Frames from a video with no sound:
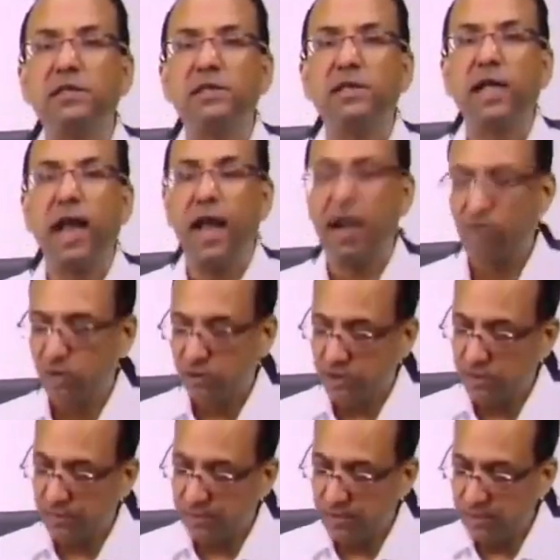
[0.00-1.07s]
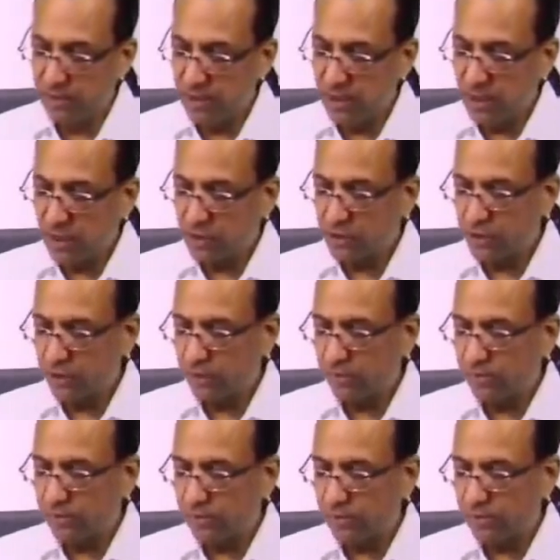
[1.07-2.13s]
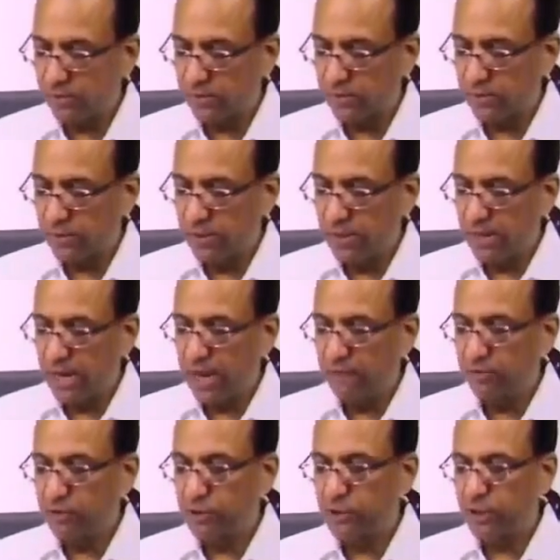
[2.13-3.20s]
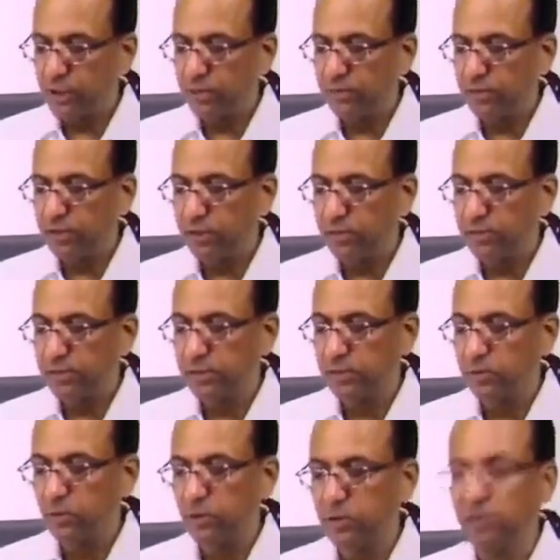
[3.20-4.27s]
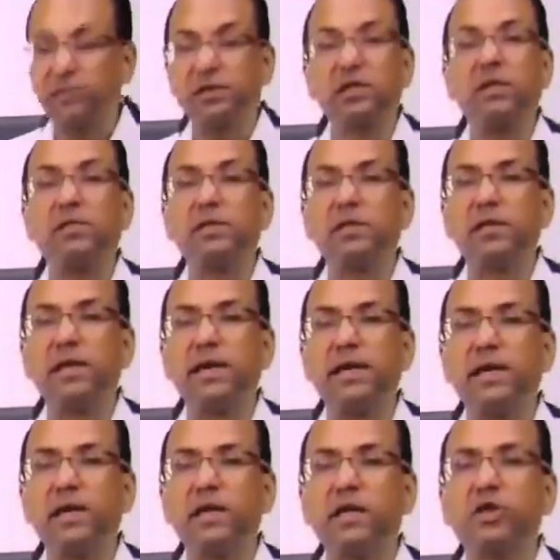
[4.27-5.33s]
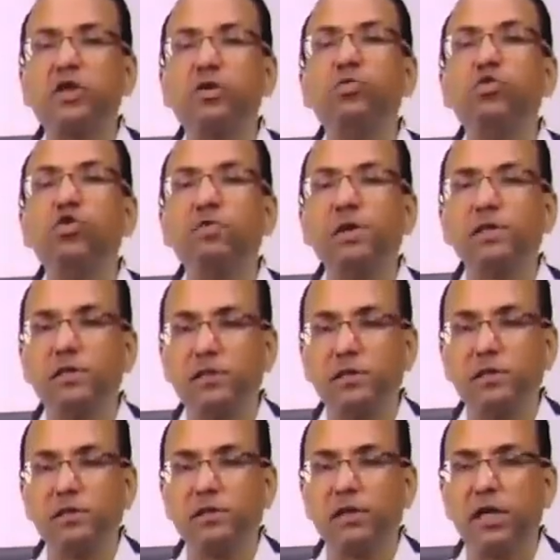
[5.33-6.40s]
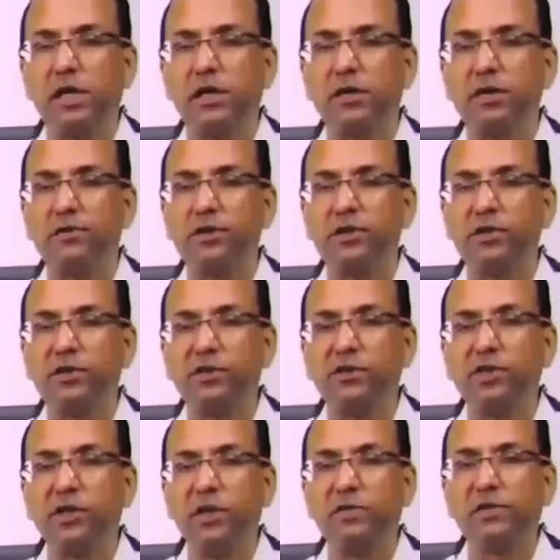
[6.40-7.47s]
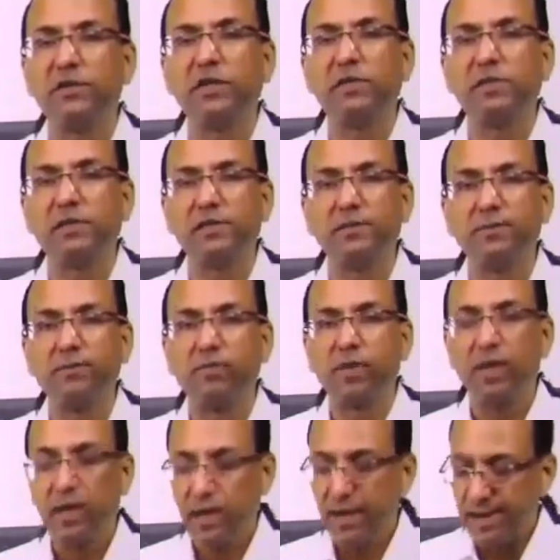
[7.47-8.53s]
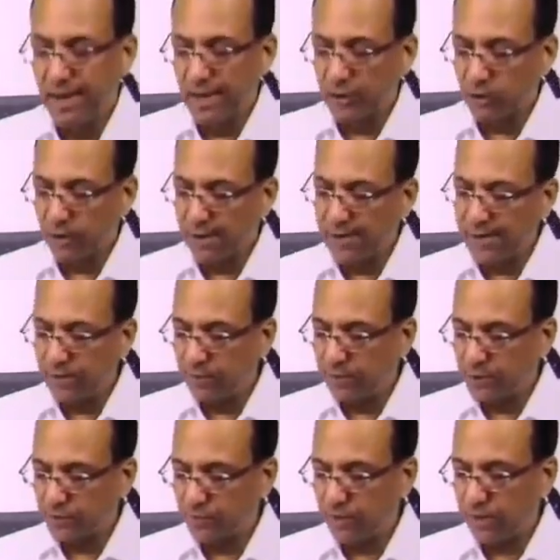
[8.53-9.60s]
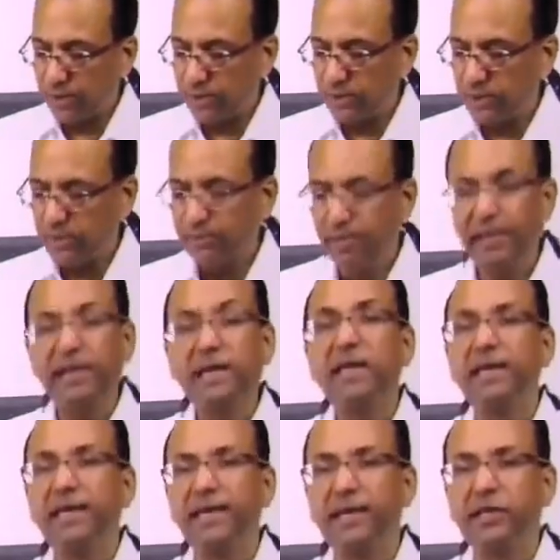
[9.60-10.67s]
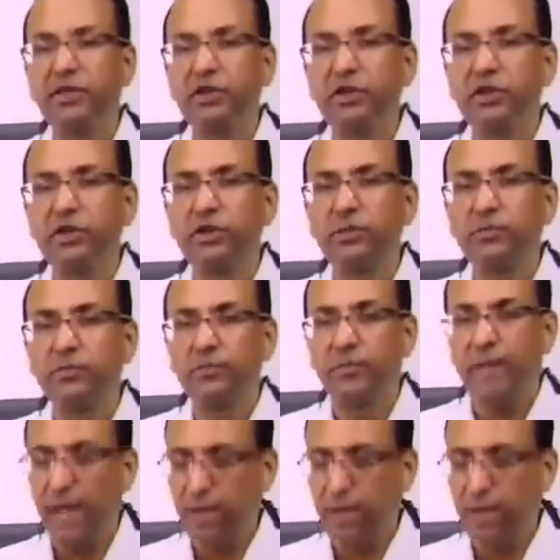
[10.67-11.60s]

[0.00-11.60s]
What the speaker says: And what is GBE? General visceral muscle. If you say general visceral muscle, who is the visceral muscle here? The smooth muscle or the visceral, general visceral muscle. So Edinger-Westphal is GBE? Yes. And